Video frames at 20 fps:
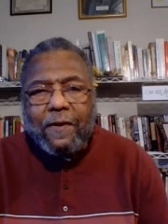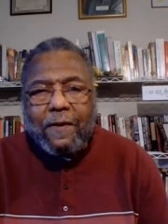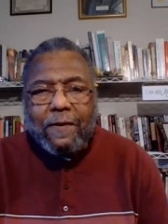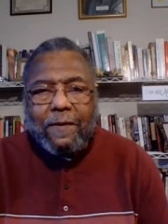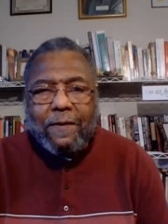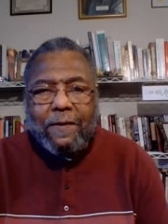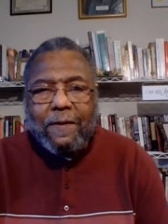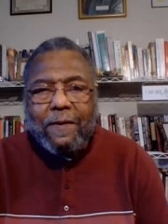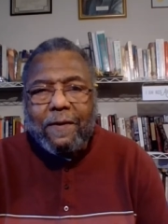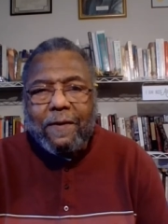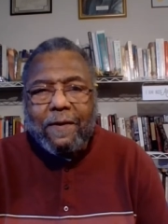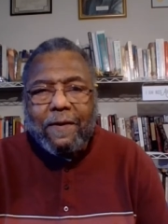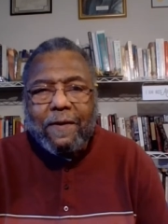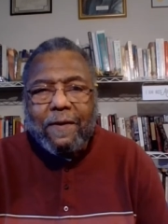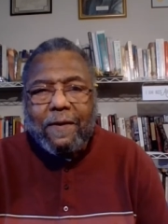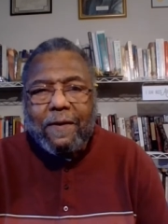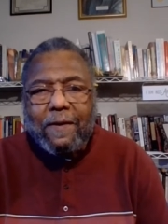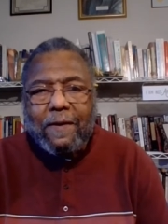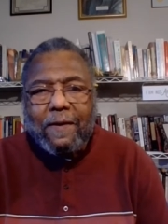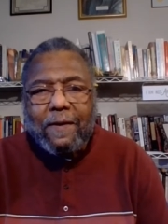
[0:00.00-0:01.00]
it.
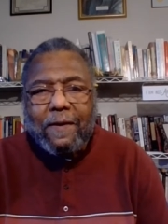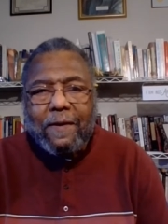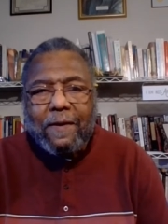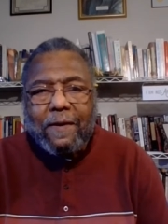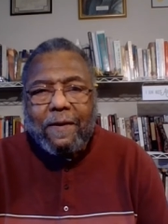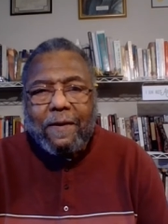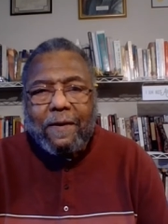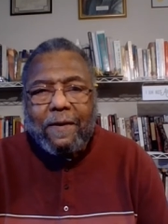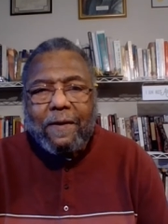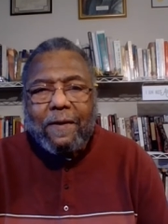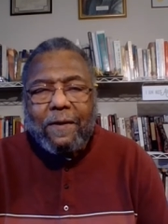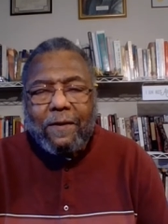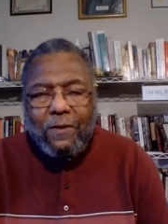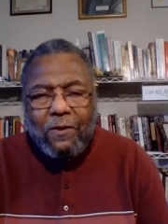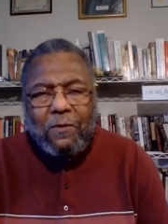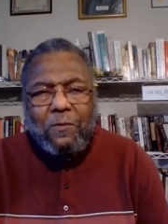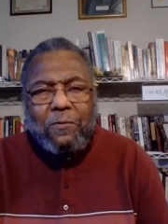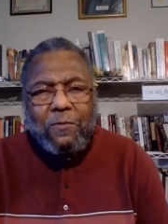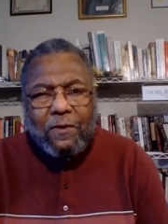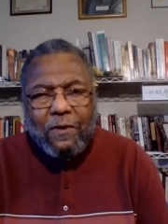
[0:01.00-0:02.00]

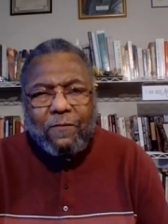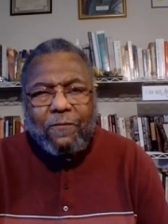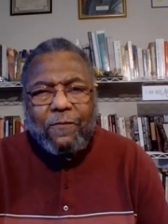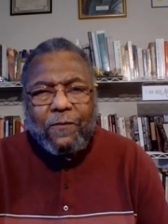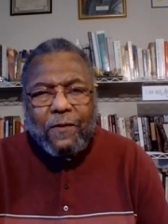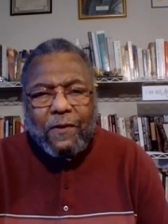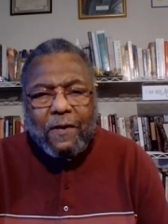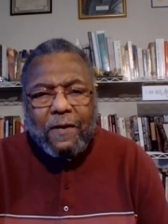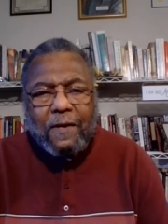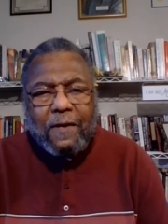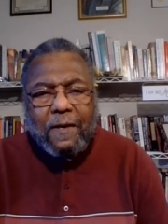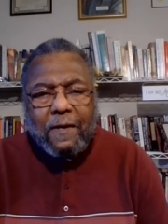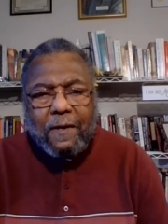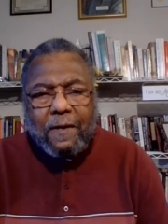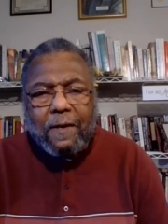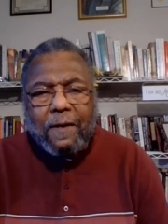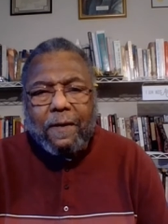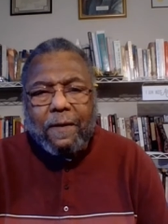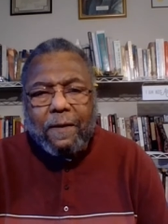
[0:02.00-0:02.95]
Use it for good.